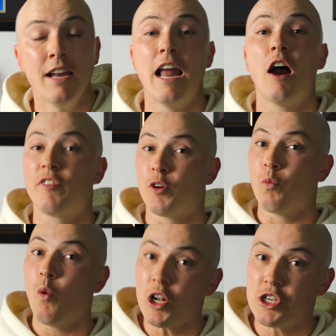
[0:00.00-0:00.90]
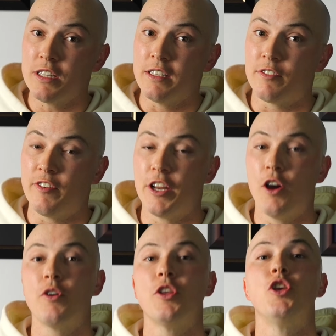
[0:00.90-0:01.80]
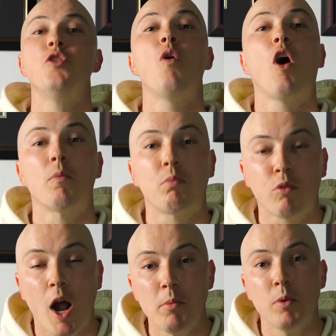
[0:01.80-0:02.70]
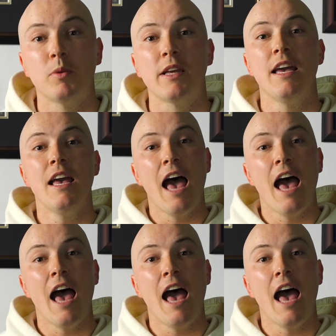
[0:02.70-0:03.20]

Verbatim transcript: Now, if you're watching this video, you are probably